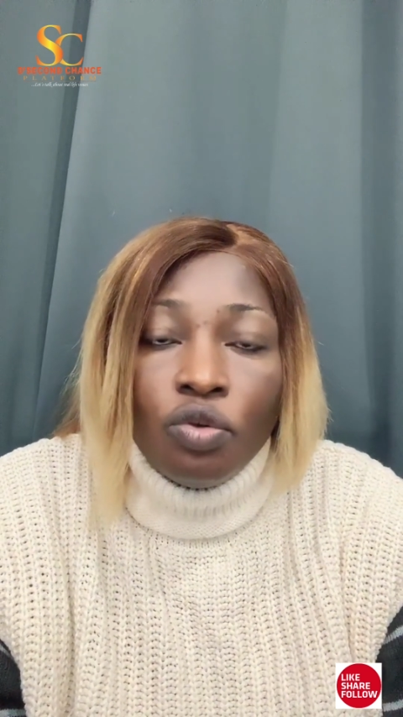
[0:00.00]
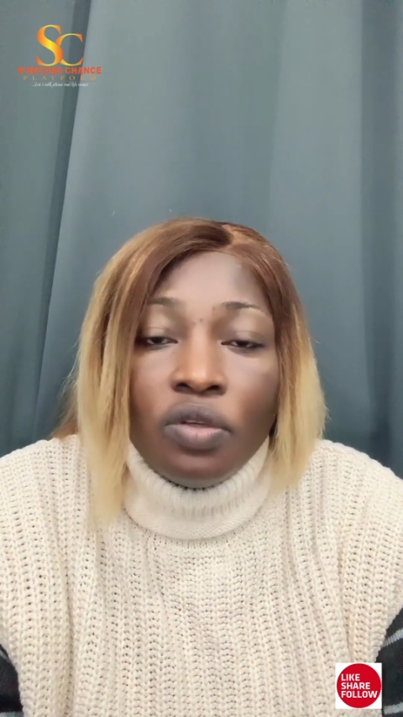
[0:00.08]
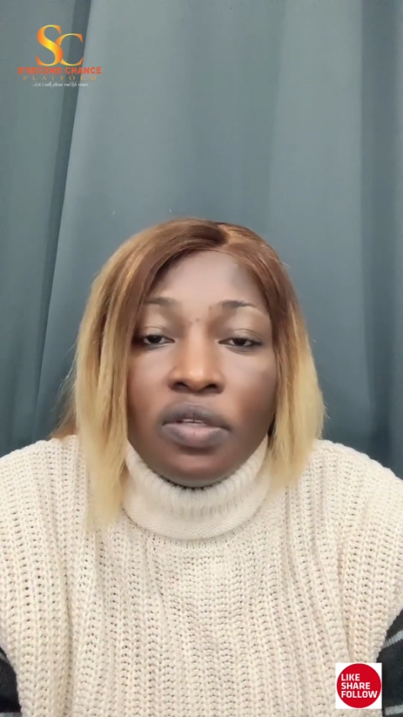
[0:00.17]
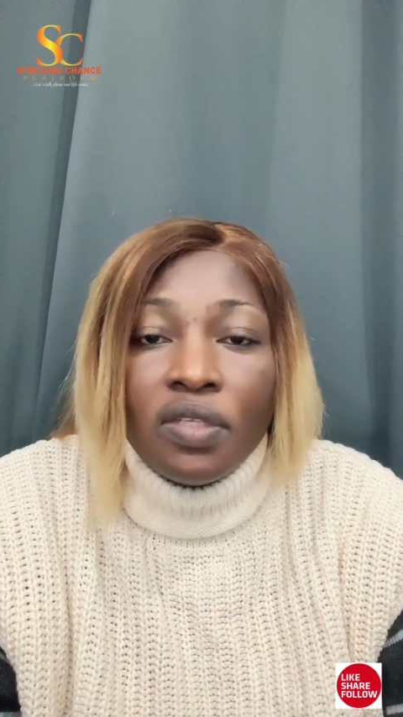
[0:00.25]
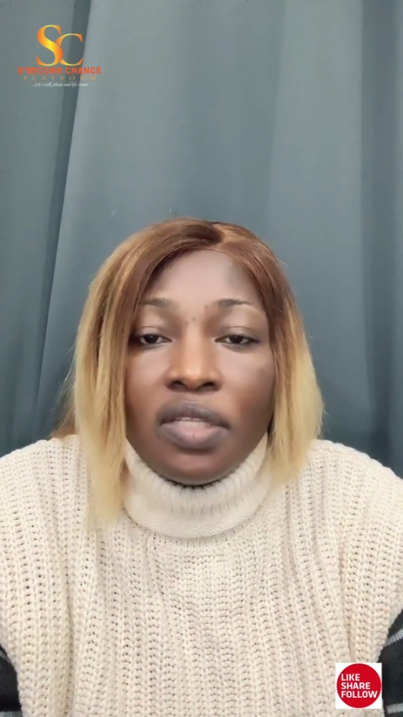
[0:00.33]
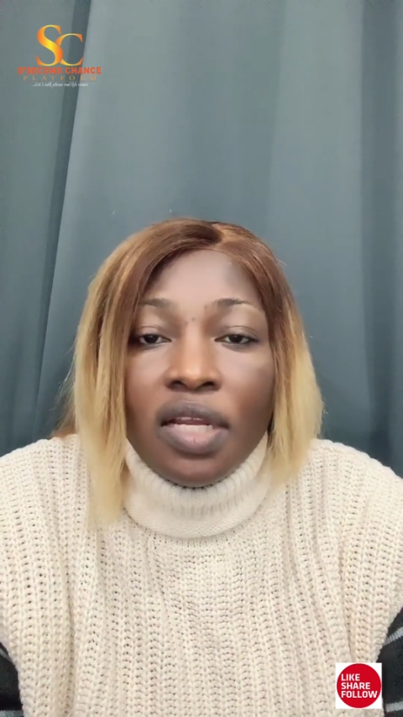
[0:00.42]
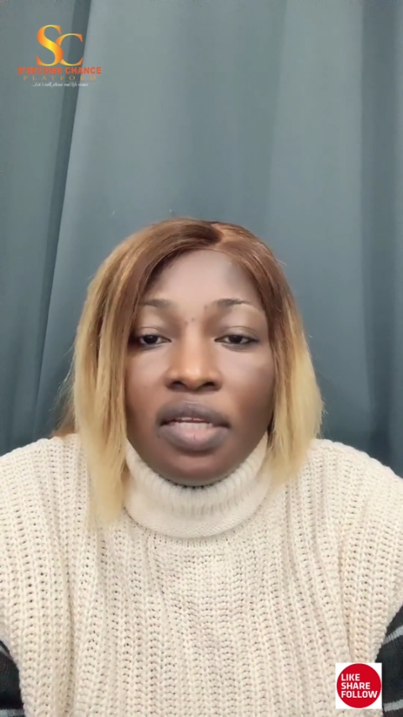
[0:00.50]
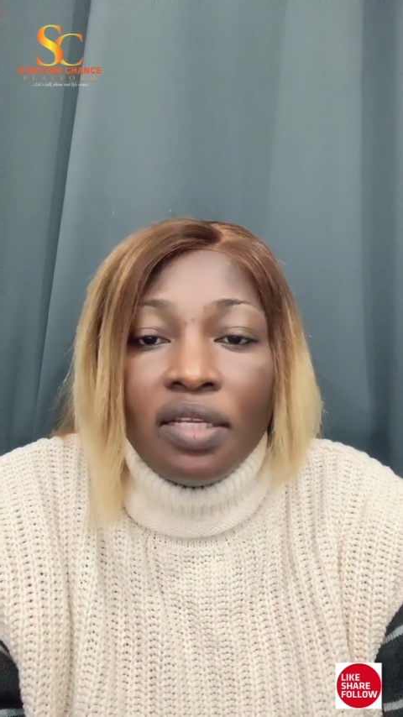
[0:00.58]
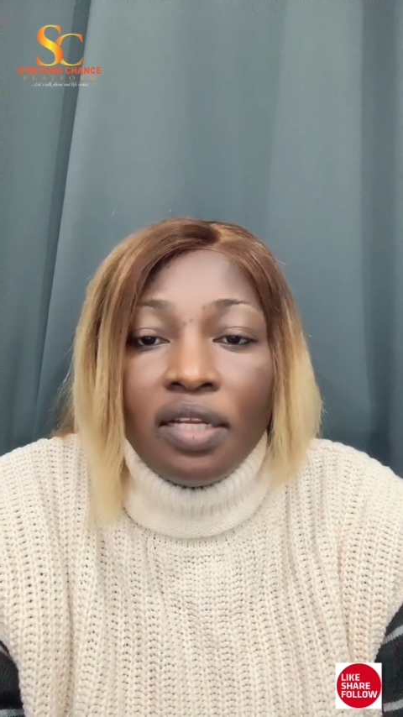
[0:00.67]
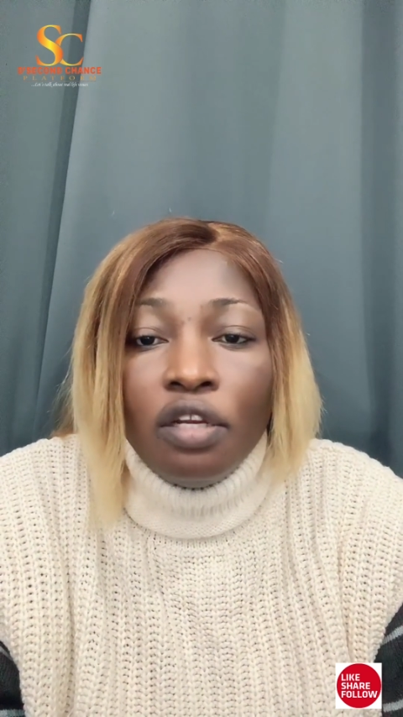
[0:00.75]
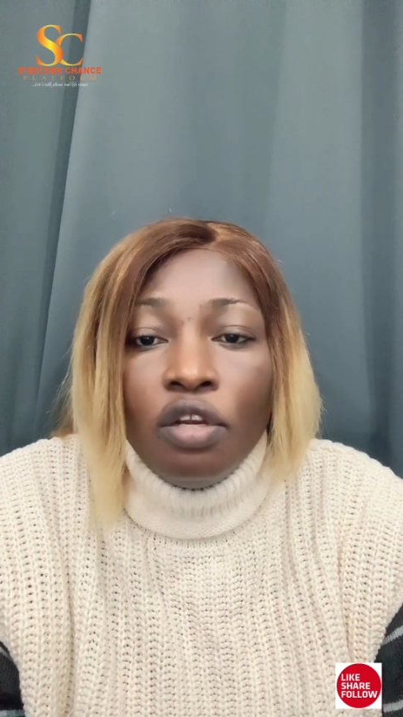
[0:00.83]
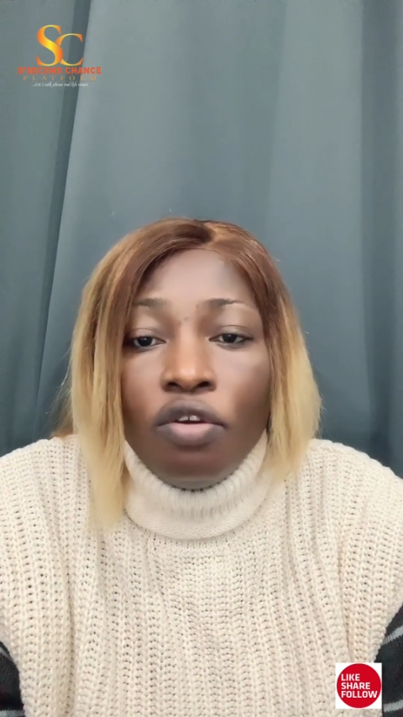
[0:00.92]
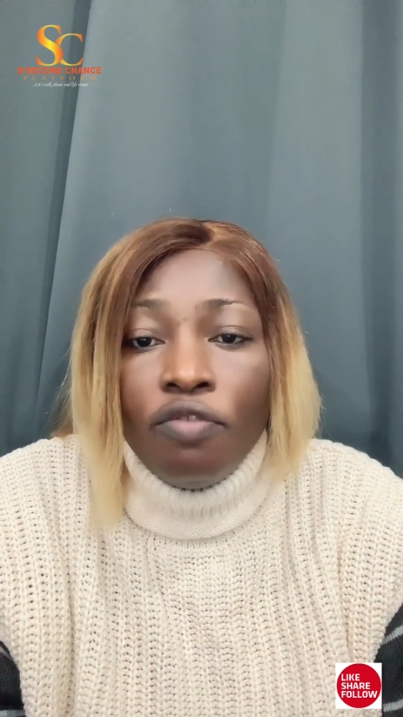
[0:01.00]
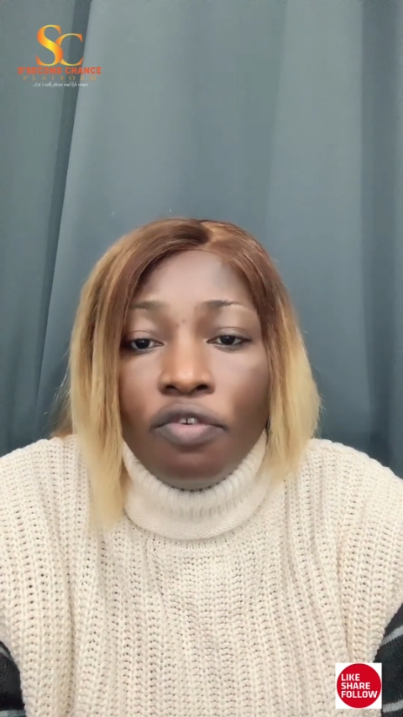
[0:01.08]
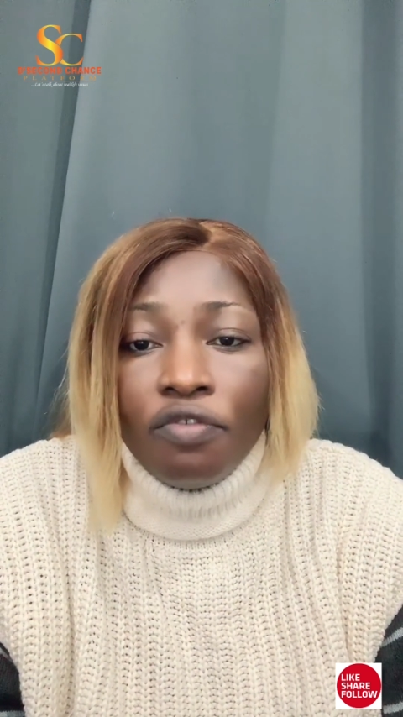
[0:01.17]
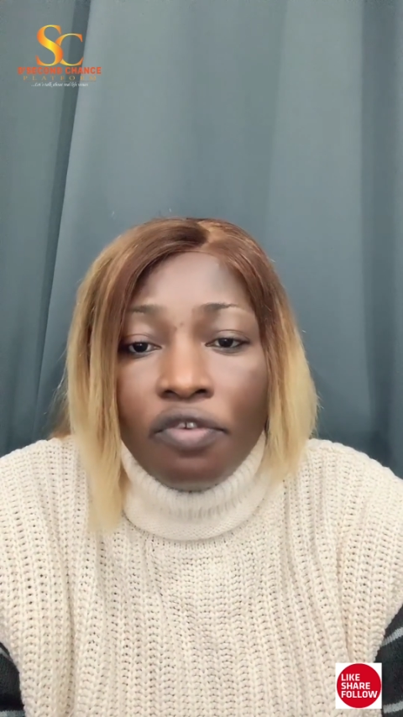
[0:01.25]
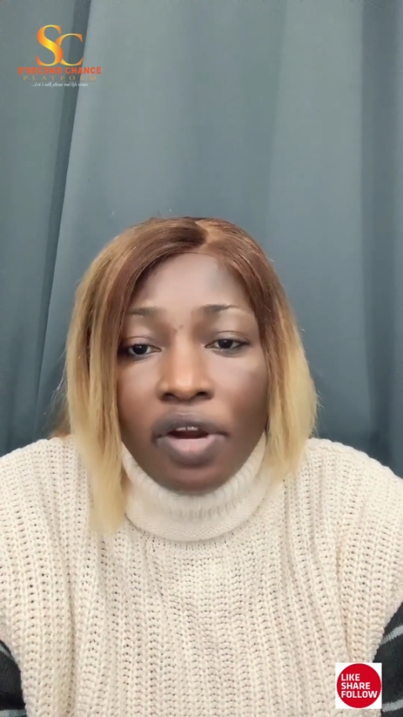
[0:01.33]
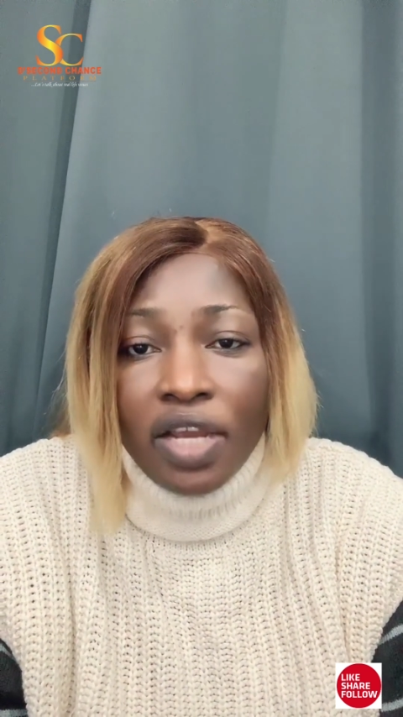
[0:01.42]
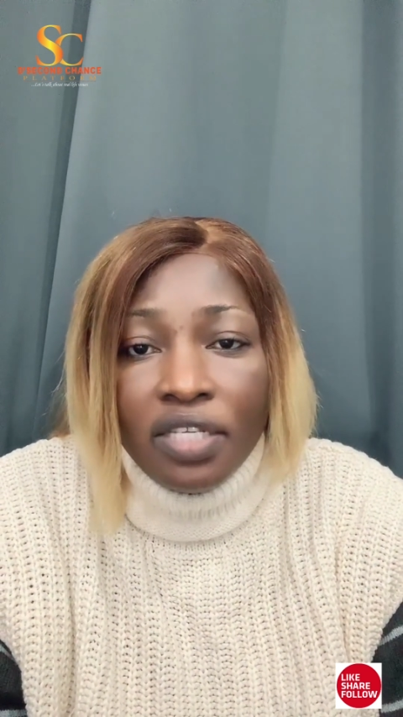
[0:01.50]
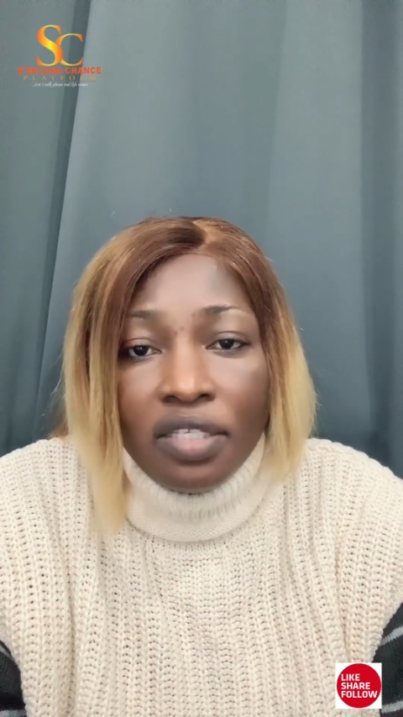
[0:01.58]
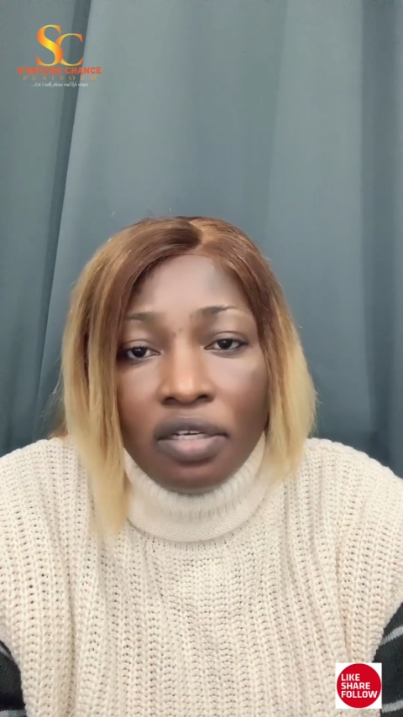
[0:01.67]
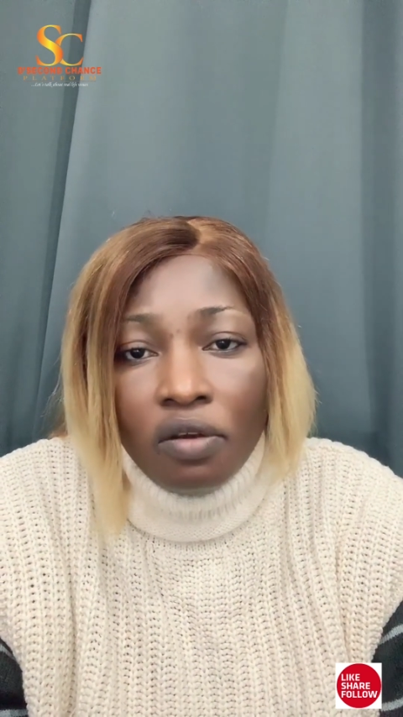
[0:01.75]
to understand that the love of Christ